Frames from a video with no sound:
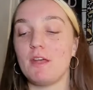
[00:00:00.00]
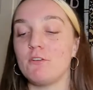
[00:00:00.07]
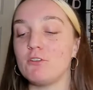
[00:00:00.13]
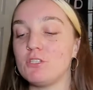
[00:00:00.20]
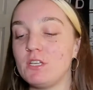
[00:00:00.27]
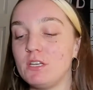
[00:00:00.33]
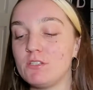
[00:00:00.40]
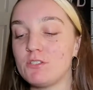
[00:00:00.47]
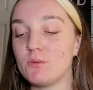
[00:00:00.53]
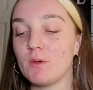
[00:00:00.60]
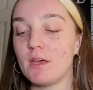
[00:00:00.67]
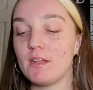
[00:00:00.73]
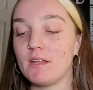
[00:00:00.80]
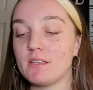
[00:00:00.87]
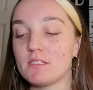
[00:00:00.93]
and energy into
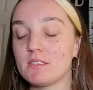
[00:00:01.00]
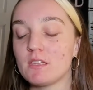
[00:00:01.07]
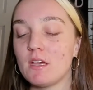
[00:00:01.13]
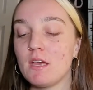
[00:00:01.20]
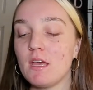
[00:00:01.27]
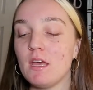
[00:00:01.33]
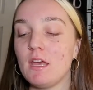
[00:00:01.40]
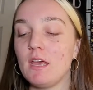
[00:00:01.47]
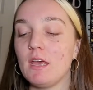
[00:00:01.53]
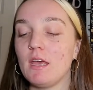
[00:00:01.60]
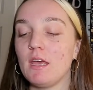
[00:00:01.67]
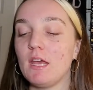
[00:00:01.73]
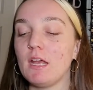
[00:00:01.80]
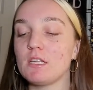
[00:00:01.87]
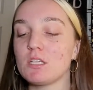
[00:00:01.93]
it, and it's
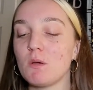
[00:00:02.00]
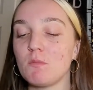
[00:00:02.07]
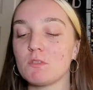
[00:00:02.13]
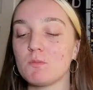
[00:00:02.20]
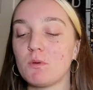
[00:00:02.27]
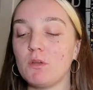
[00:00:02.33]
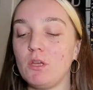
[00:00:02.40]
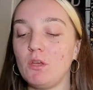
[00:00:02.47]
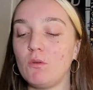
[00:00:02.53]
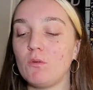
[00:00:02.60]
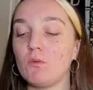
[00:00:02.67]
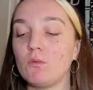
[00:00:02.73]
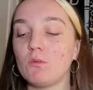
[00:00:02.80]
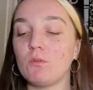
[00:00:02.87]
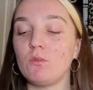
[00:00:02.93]
almost
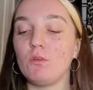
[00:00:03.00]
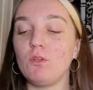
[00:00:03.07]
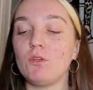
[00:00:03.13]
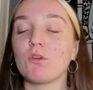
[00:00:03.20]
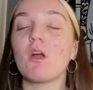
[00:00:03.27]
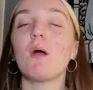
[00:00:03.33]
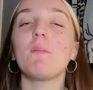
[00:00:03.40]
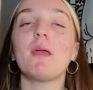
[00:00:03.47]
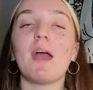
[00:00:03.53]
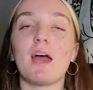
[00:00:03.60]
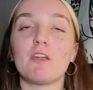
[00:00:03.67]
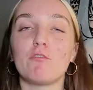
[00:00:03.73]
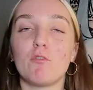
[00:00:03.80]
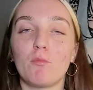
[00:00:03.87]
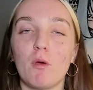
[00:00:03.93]
you're coming
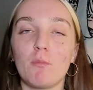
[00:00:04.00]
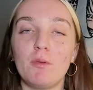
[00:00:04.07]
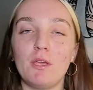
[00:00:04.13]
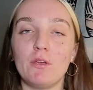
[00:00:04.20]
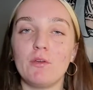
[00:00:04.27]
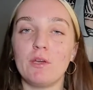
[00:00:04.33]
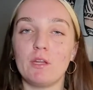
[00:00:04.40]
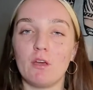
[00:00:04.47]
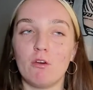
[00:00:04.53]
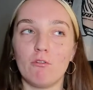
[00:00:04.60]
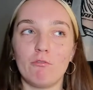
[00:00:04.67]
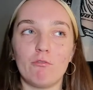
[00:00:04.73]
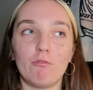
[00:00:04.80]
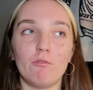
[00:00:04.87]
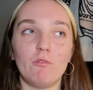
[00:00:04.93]
out of a period
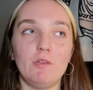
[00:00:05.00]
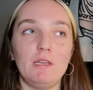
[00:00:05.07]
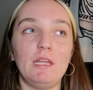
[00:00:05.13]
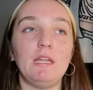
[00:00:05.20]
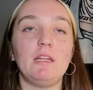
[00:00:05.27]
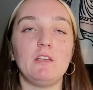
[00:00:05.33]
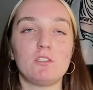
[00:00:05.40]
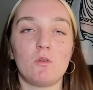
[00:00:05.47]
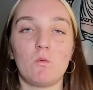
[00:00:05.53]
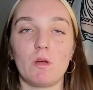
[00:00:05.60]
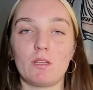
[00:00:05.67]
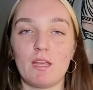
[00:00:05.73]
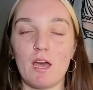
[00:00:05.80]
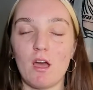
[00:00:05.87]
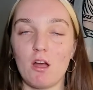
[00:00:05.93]
of needing to
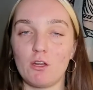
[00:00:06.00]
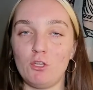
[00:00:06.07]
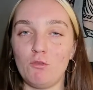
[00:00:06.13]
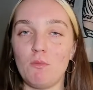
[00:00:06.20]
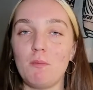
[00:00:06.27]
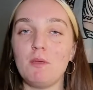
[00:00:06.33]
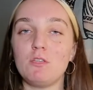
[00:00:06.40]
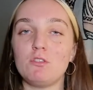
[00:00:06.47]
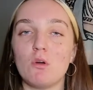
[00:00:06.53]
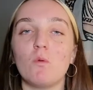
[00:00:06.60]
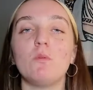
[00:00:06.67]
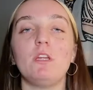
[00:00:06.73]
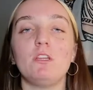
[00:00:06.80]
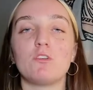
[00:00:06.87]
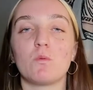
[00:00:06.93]
work that hard. You maybe
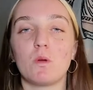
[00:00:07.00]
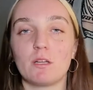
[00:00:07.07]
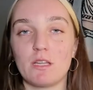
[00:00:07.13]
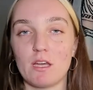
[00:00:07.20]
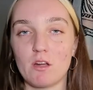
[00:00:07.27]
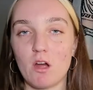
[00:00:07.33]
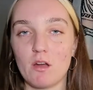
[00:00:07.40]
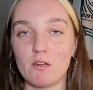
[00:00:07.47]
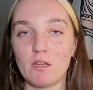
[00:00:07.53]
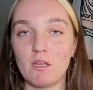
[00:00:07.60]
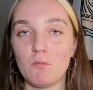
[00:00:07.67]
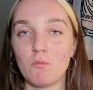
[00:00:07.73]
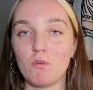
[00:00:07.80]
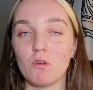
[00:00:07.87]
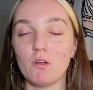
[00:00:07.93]
don't need to work that hard
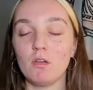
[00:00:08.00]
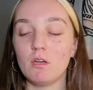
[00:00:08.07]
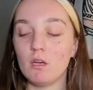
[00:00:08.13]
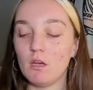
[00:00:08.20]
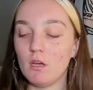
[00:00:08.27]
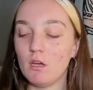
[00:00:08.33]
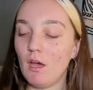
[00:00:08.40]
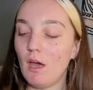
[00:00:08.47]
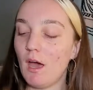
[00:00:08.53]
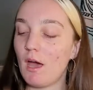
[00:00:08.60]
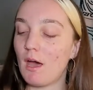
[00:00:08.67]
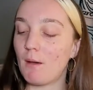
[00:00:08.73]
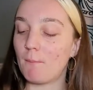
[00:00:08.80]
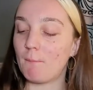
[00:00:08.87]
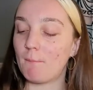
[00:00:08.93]
anymore.
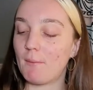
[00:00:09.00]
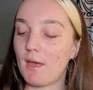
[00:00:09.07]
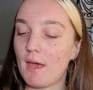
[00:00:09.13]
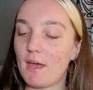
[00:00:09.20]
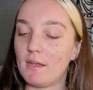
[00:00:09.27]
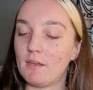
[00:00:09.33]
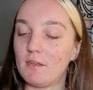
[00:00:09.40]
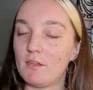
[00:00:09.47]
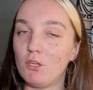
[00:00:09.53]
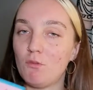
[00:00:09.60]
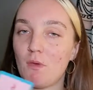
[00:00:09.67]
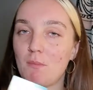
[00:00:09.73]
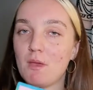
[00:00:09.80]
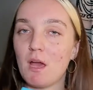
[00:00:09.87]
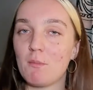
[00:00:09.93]
And you
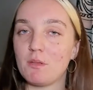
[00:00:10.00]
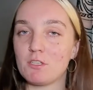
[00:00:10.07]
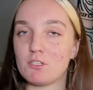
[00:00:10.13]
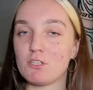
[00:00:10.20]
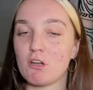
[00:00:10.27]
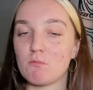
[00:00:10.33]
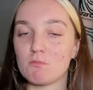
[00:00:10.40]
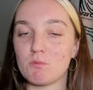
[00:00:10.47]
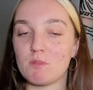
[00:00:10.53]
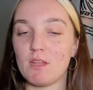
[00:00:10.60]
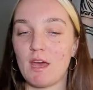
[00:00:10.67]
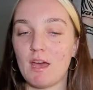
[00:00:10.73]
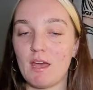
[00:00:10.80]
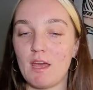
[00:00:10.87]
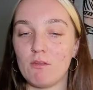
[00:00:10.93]
may be coming to terms with
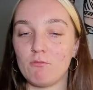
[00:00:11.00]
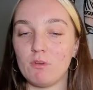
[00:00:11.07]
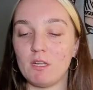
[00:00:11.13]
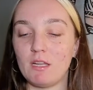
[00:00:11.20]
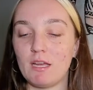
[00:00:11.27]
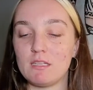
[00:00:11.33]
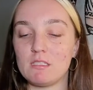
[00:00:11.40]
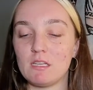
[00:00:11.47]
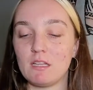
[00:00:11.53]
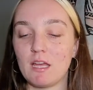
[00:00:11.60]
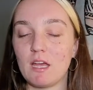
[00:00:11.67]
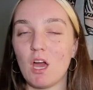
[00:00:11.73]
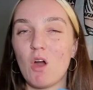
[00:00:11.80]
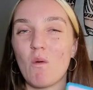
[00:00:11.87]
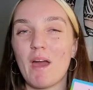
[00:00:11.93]
that and realizing
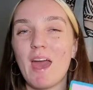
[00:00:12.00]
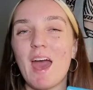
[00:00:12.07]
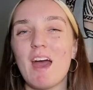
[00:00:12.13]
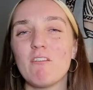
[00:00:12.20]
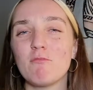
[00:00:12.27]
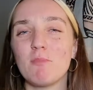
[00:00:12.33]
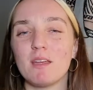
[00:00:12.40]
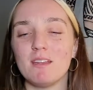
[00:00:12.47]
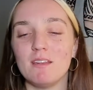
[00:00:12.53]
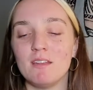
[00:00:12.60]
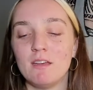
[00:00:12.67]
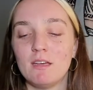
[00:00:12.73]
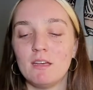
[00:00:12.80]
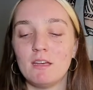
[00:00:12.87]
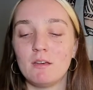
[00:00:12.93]
like, oh, I have
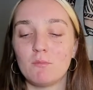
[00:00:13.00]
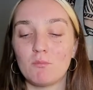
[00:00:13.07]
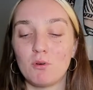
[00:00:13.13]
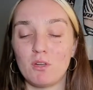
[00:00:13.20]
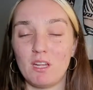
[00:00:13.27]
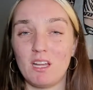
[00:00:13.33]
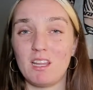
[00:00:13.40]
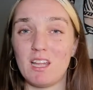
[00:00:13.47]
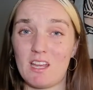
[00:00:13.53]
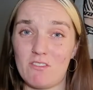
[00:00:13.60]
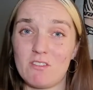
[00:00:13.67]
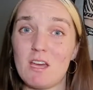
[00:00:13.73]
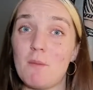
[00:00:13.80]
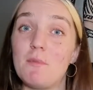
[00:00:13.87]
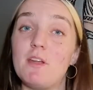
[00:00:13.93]
been putting a lot
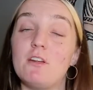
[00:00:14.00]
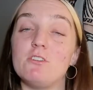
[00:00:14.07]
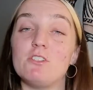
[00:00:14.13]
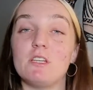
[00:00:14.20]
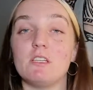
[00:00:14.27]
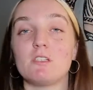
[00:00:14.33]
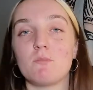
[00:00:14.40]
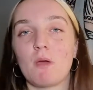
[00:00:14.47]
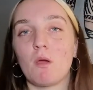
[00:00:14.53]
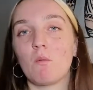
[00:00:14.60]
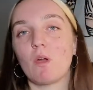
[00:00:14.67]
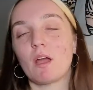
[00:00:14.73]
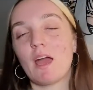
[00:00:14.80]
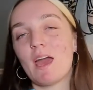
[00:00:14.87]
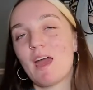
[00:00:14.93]
of time and energy into my
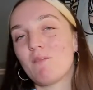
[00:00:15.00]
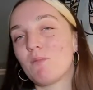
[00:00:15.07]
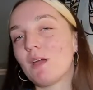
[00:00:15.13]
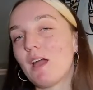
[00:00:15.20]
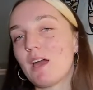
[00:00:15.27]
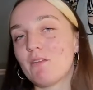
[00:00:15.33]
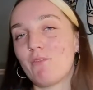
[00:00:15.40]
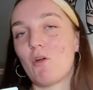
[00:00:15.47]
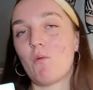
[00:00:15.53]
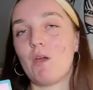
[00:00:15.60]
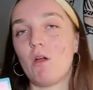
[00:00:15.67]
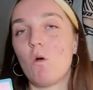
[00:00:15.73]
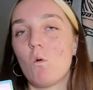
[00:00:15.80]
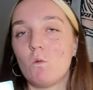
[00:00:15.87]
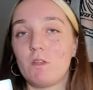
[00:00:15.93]
work. I have been kind of
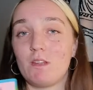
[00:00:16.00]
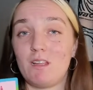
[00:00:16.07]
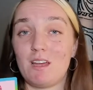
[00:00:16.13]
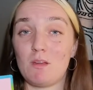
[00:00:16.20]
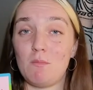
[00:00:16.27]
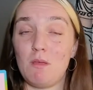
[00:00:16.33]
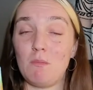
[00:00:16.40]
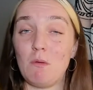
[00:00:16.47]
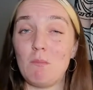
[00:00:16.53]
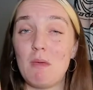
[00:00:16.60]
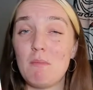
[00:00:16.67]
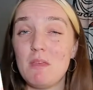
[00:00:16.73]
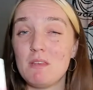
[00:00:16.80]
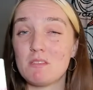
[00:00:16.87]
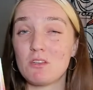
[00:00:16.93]
going cold on a lot of people.
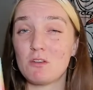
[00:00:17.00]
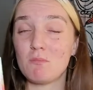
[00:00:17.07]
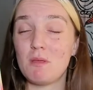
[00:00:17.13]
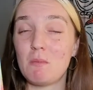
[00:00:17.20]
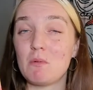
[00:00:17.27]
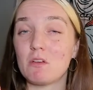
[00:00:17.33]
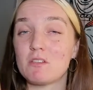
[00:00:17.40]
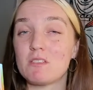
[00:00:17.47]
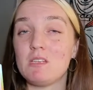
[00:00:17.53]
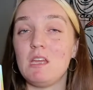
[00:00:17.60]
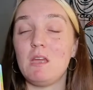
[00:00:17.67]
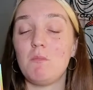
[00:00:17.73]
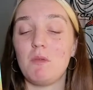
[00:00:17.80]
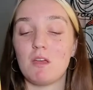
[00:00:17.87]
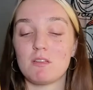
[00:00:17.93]
Maybe certain people are
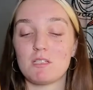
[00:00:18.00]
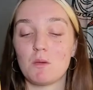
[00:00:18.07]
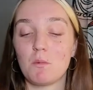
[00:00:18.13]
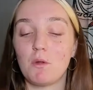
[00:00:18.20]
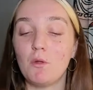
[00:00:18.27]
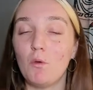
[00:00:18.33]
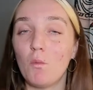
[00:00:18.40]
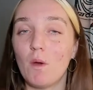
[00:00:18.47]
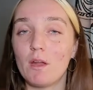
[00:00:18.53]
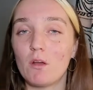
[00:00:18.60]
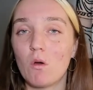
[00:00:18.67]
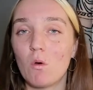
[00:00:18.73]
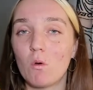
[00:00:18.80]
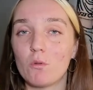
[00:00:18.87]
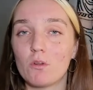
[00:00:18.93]
seeing me as someone who went
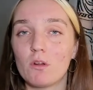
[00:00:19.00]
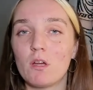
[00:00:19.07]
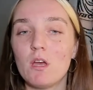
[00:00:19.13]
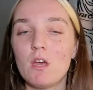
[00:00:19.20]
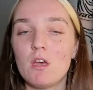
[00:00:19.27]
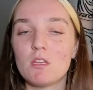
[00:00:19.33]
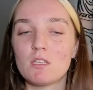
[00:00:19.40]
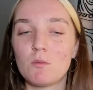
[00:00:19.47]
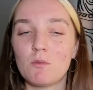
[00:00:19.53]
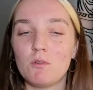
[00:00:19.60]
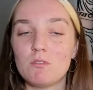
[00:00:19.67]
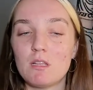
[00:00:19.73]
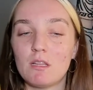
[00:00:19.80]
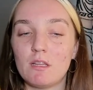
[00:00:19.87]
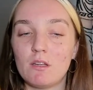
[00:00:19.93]
cold, or someone
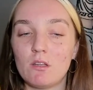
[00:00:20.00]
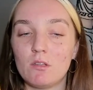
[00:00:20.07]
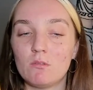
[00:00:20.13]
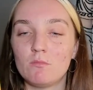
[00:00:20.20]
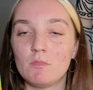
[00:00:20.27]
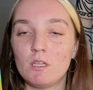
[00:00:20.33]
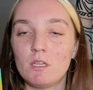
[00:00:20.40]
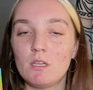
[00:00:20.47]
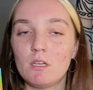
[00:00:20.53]
who's a little,